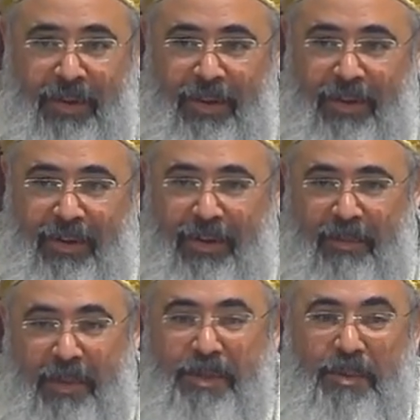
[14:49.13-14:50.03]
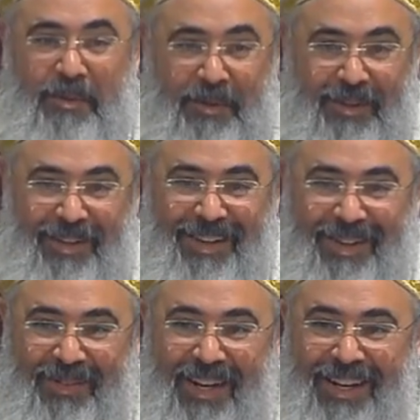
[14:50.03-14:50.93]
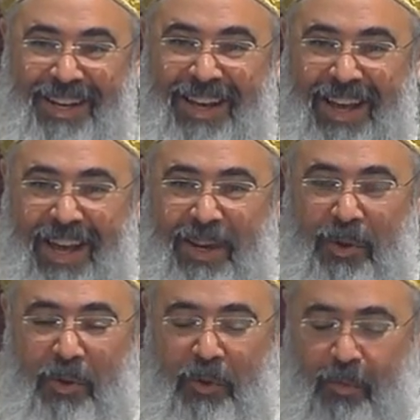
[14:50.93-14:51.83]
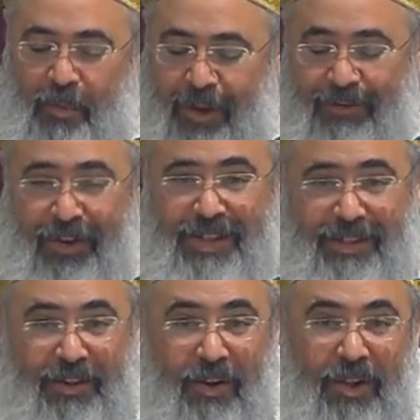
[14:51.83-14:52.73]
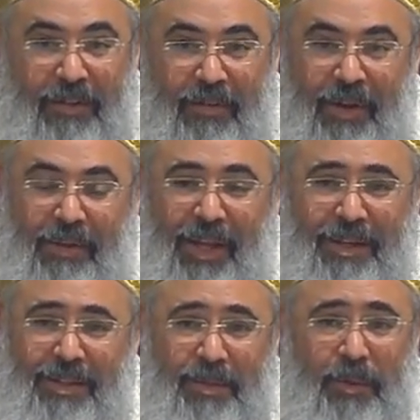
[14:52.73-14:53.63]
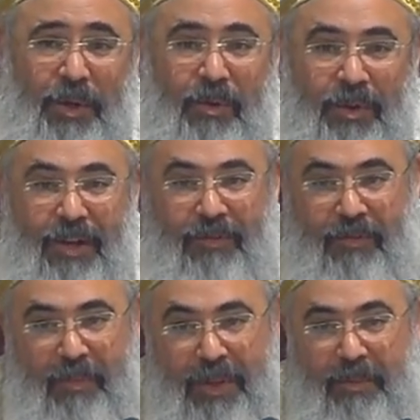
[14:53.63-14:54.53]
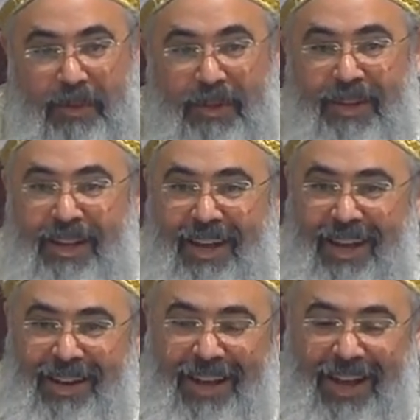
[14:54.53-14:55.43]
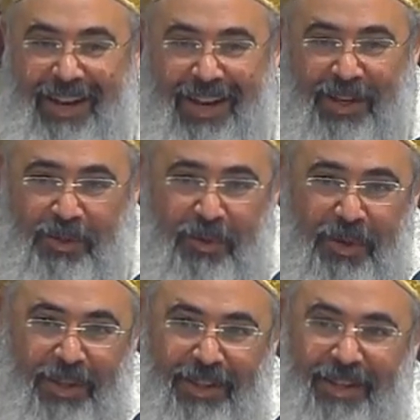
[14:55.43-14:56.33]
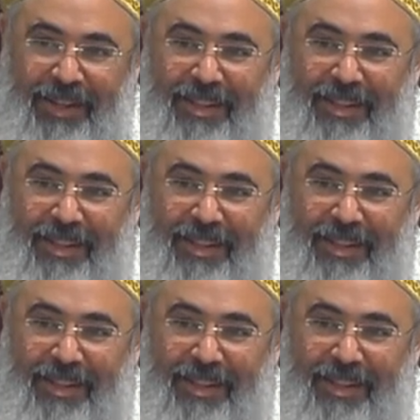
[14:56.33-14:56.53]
Miserable, right? And you, you invested all that doesn't mean we don't love people and, and enjoy the,